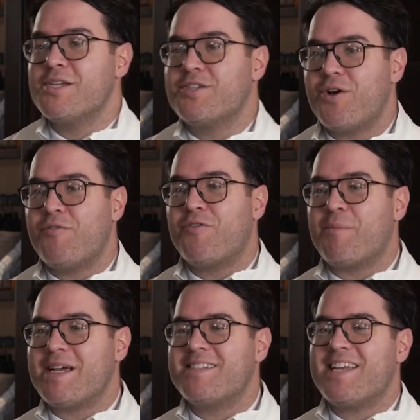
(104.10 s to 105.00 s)
So for
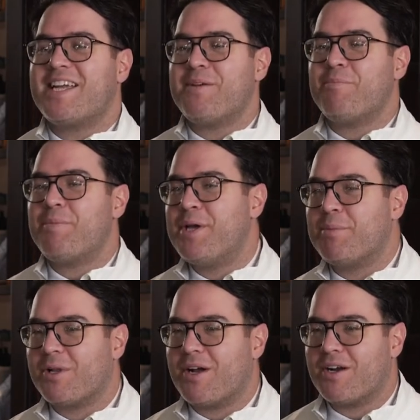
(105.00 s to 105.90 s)
my second Peter
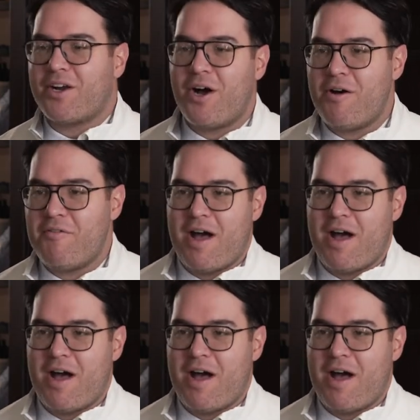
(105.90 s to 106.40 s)
Millar golf